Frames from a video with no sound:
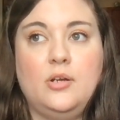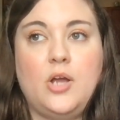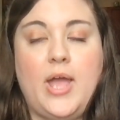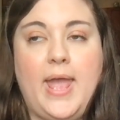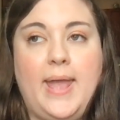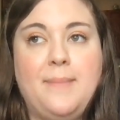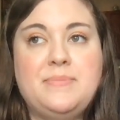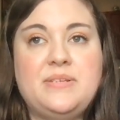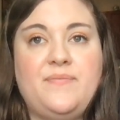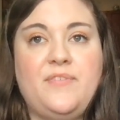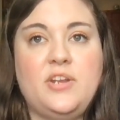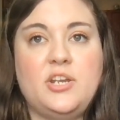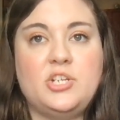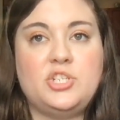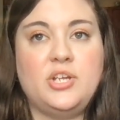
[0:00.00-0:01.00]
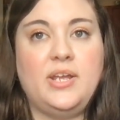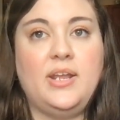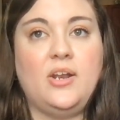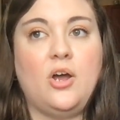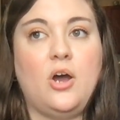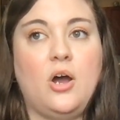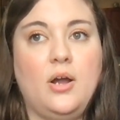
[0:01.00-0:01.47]
aim to finish it in
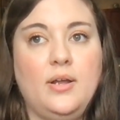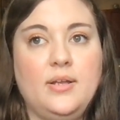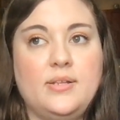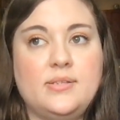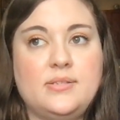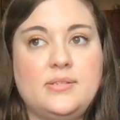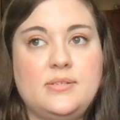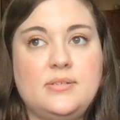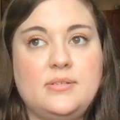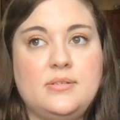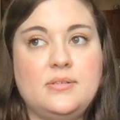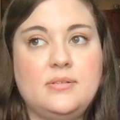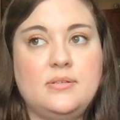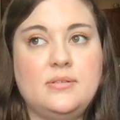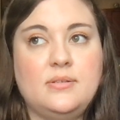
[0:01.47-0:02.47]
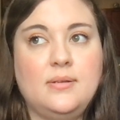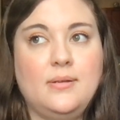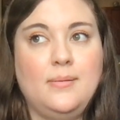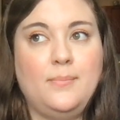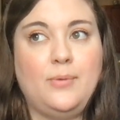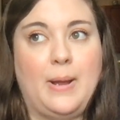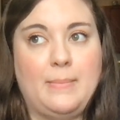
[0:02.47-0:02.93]
August,
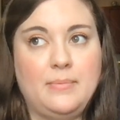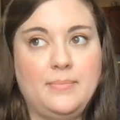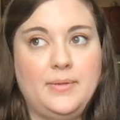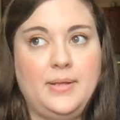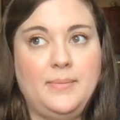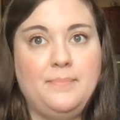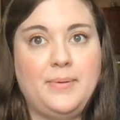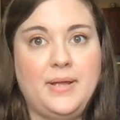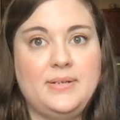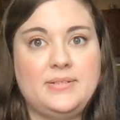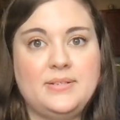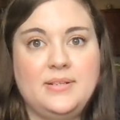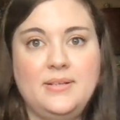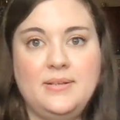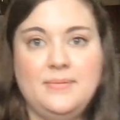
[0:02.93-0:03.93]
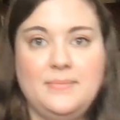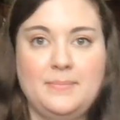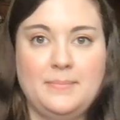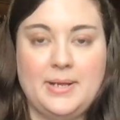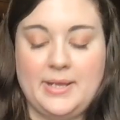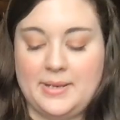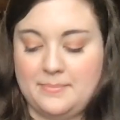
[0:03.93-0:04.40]
probably. But
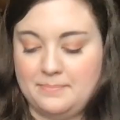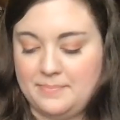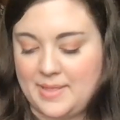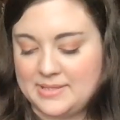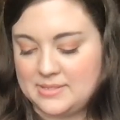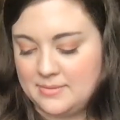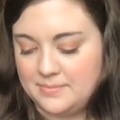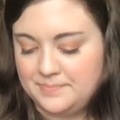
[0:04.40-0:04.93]
again, that's